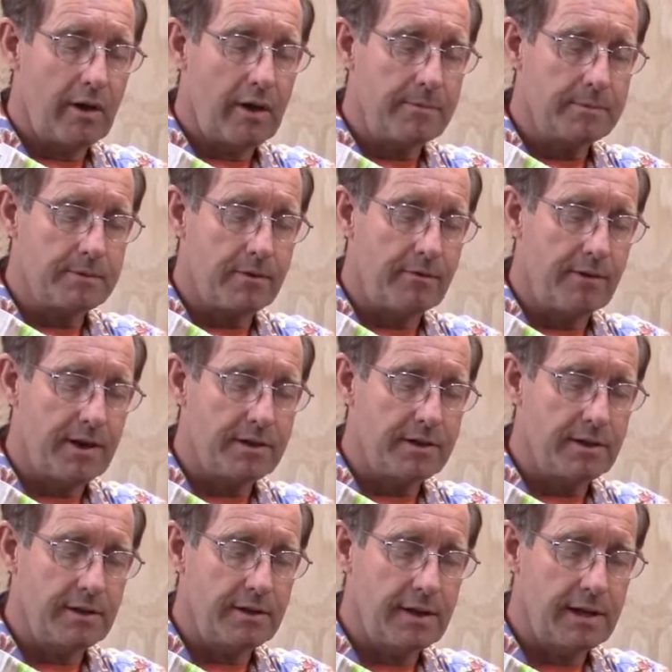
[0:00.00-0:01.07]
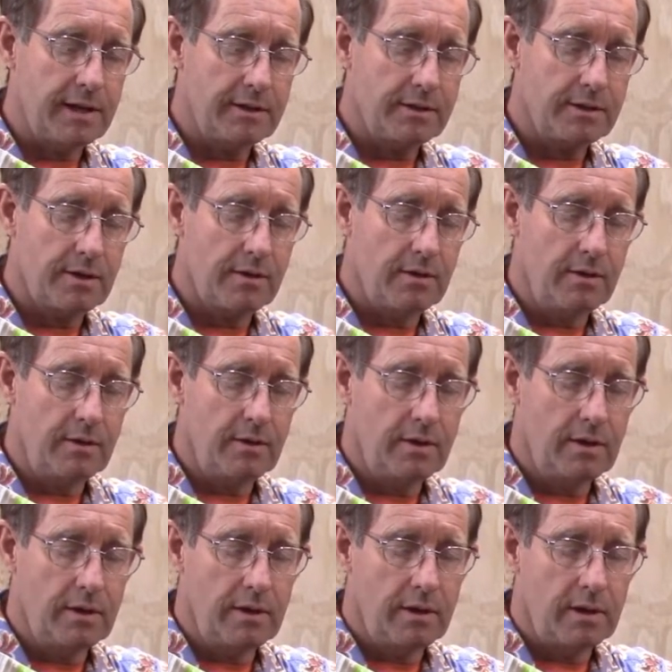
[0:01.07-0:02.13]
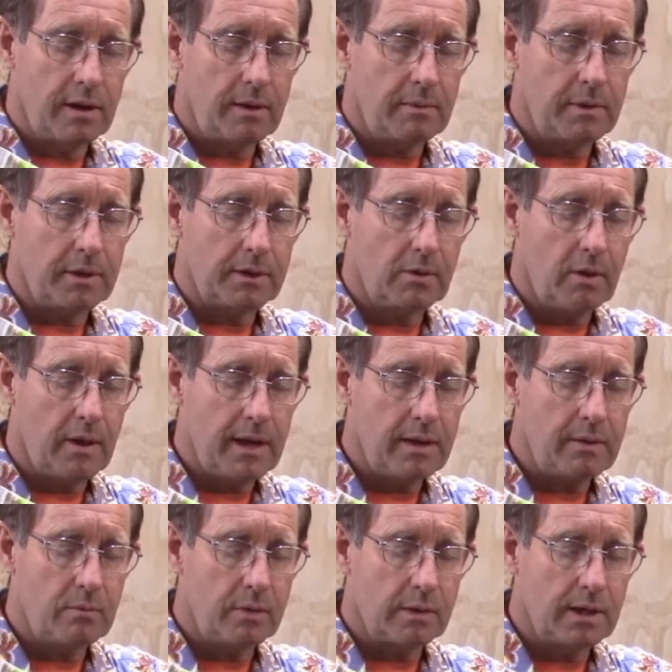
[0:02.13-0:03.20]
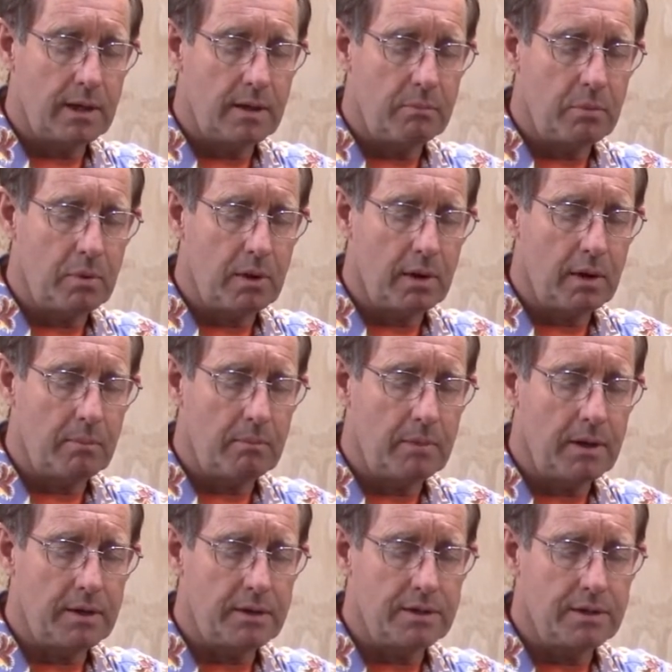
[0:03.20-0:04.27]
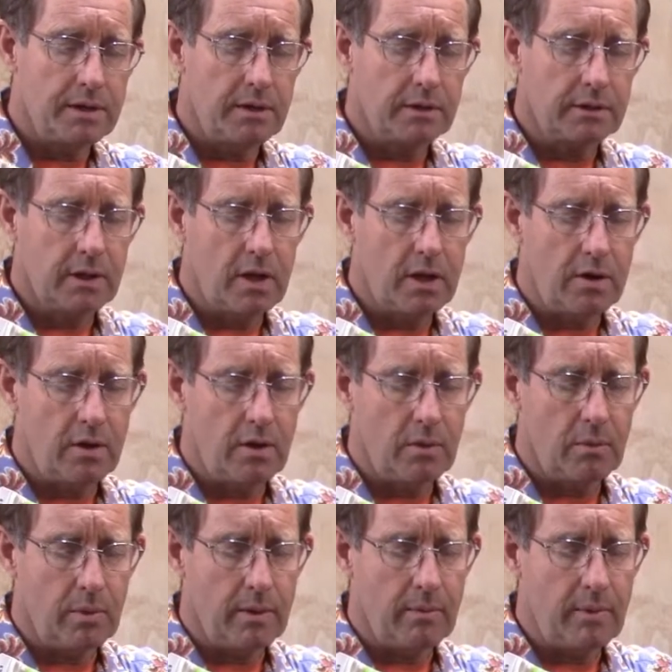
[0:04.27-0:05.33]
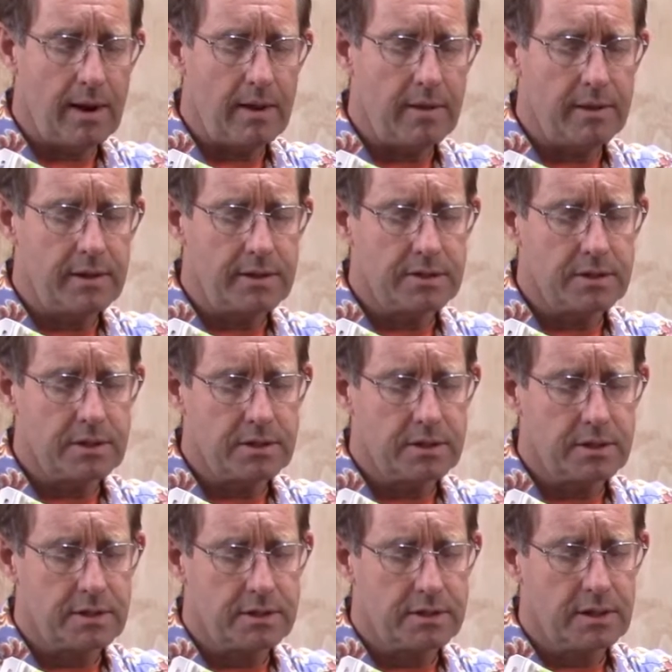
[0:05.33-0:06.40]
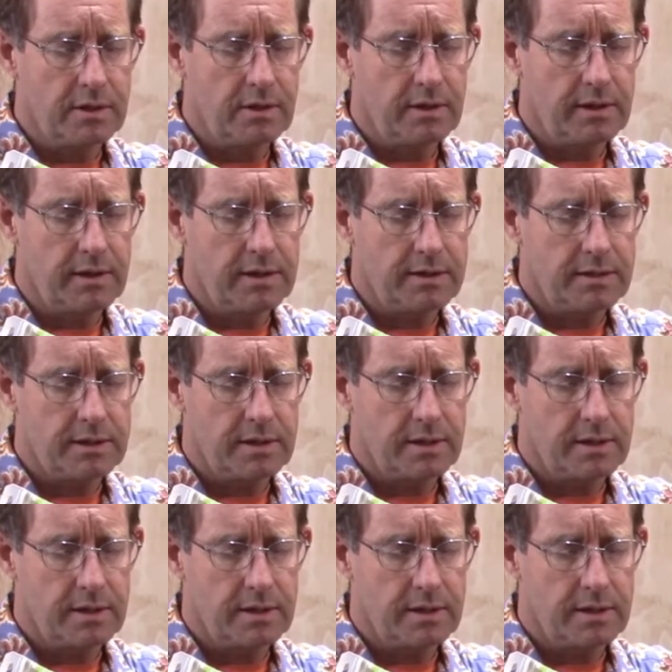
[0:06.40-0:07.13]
observation thing. So I'm going to go ahead and we're going to put a little bit of silicone all the way around this just to seal this.